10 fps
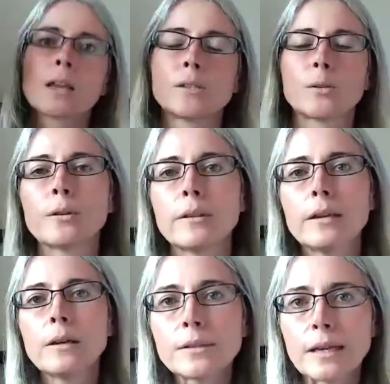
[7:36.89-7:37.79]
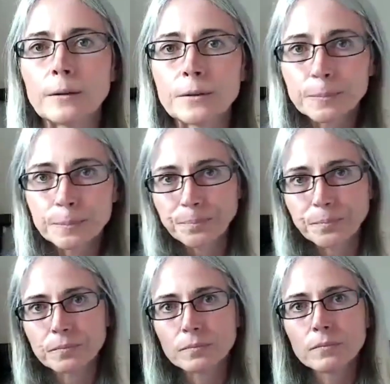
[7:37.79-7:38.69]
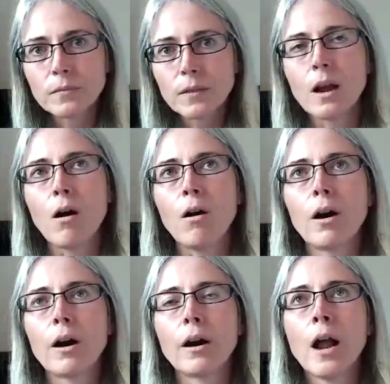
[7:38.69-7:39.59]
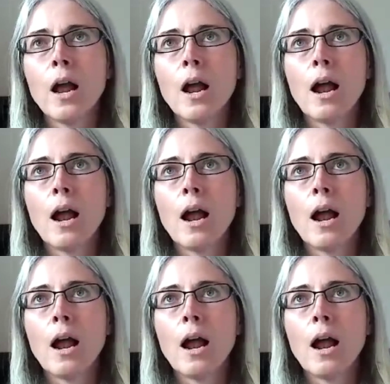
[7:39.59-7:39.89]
So the thecal cells are